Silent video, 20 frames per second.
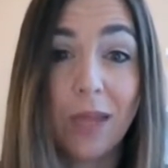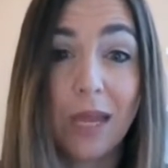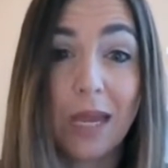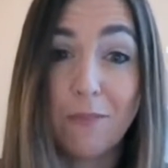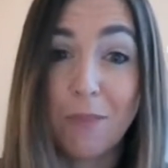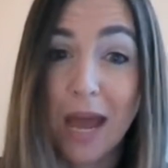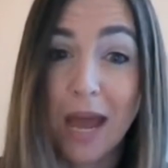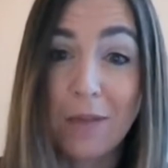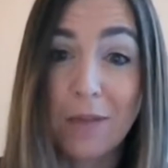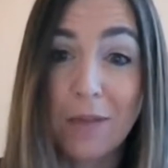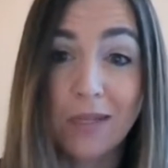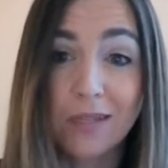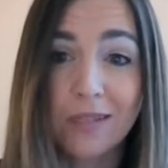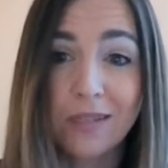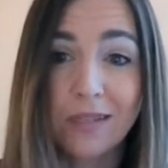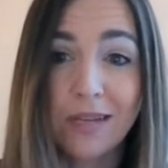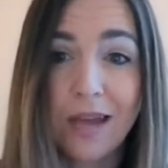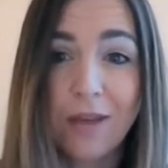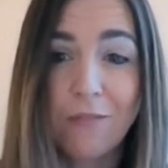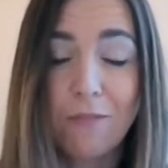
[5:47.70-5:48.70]
in payments
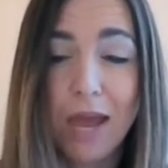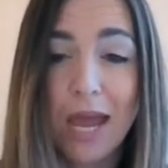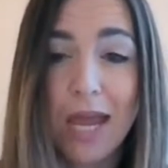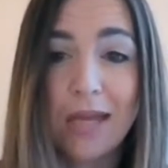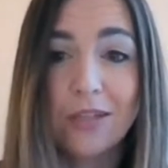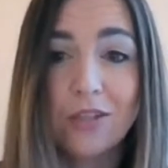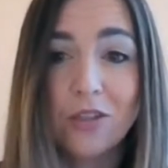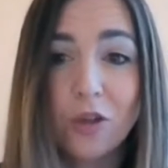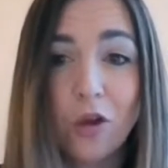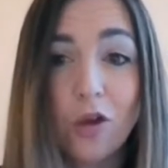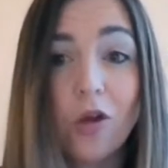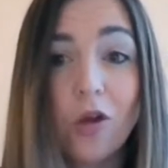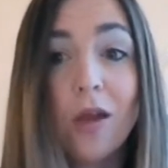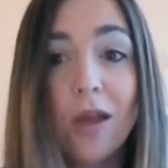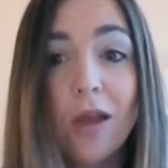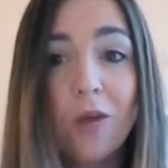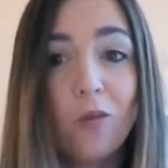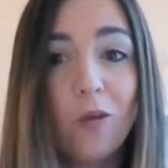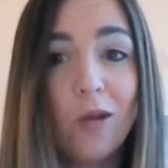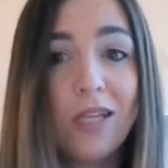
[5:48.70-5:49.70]
that aren't made. So
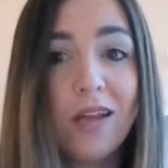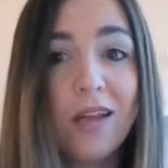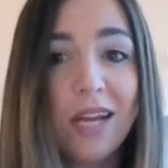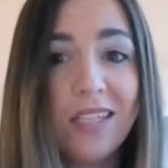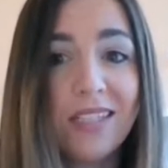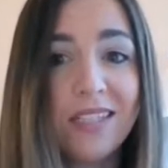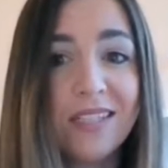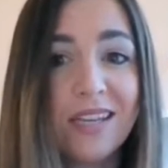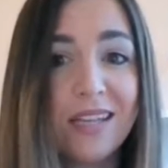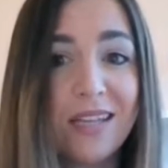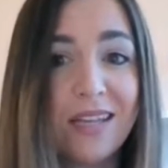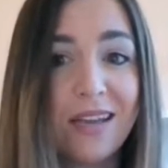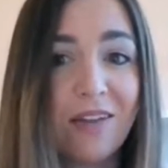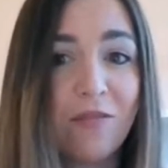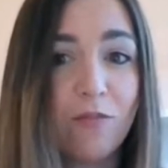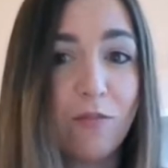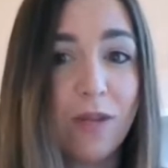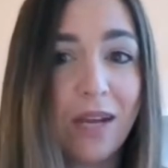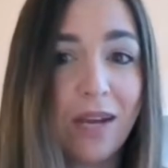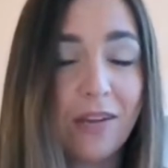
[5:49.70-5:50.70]
we'd like to see the
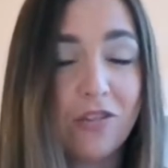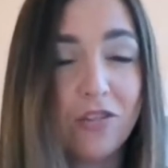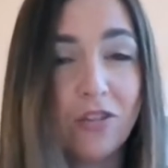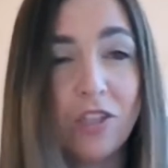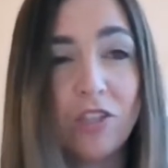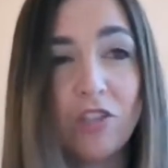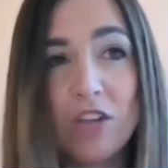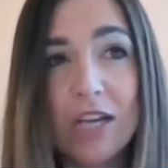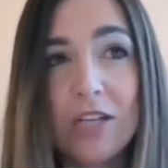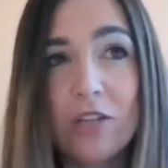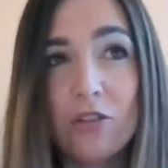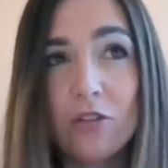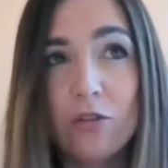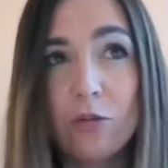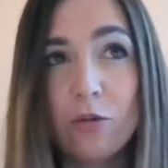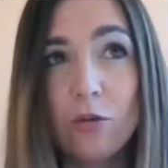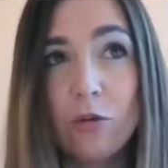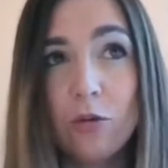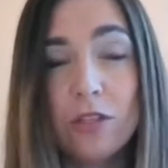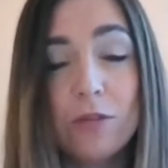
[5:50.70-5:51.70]
government actually change the
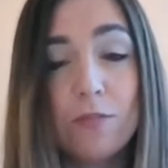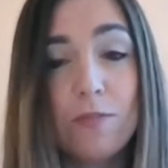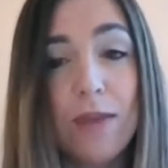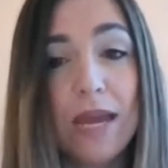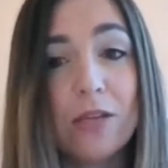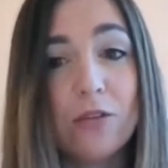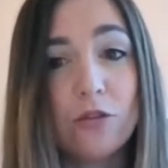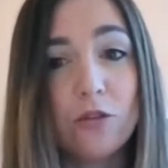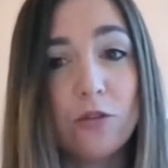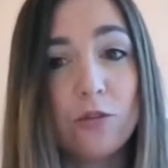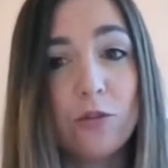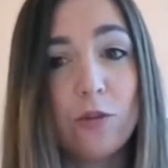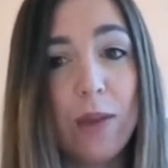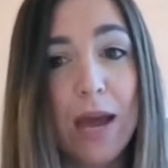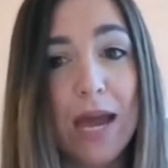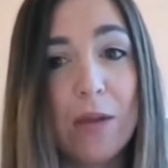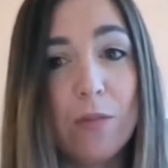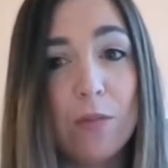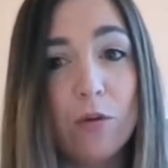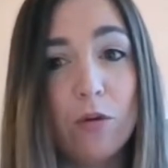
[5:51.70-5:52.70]
rules and make super
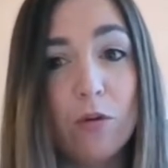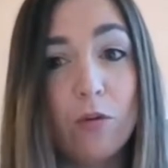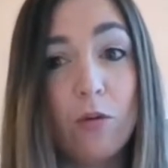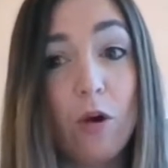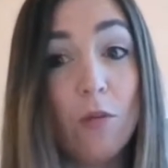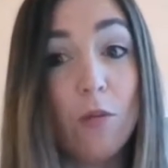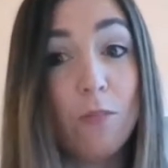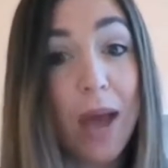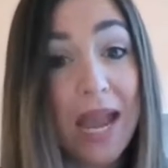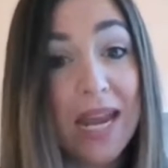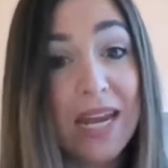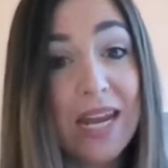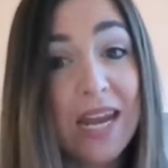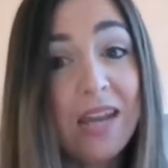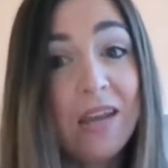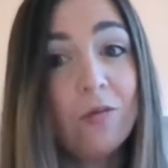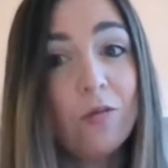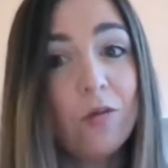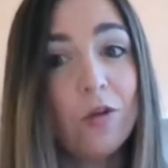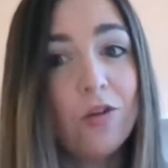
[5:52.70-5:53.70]
payable on
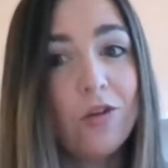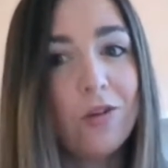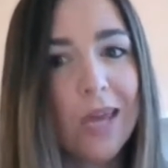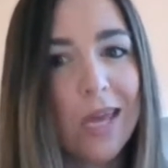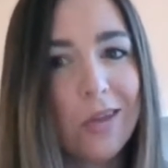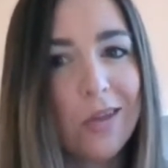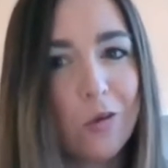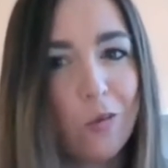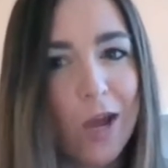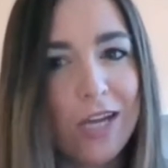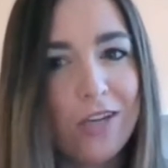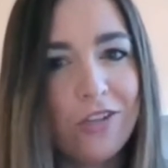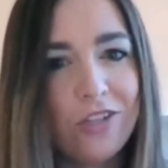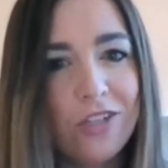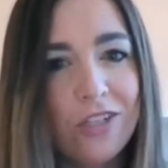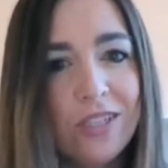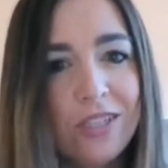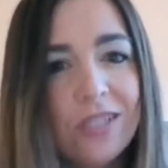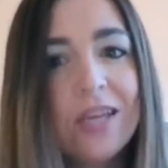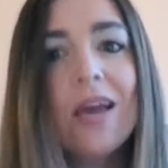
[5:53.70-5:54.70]
payday when you get your
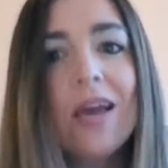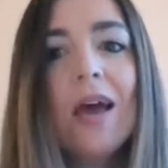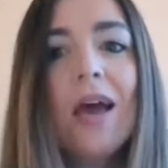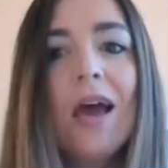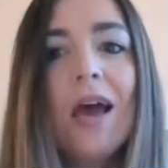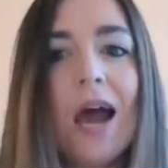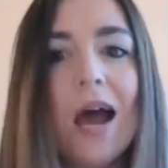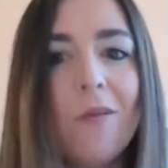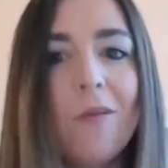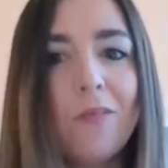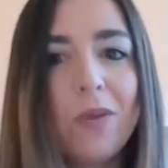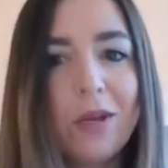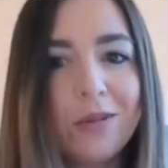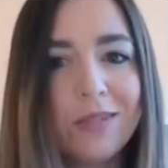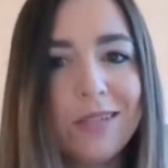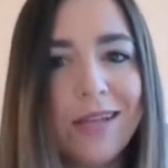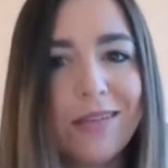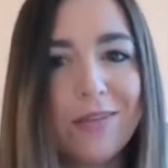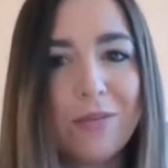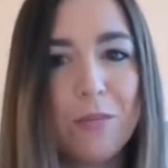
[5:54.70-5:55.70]
wages,
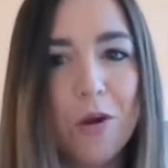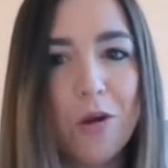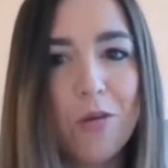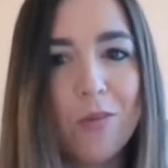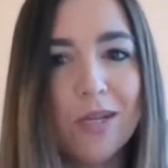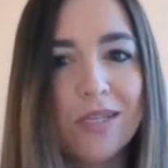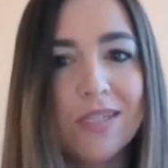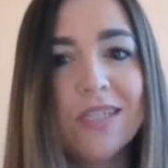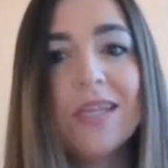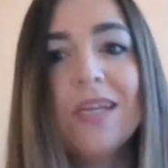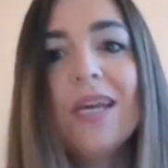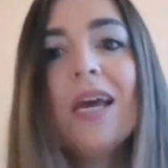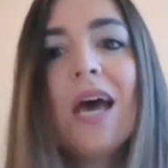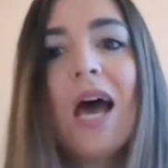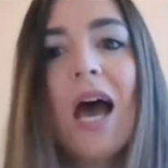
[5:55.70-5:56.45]
because at the moment,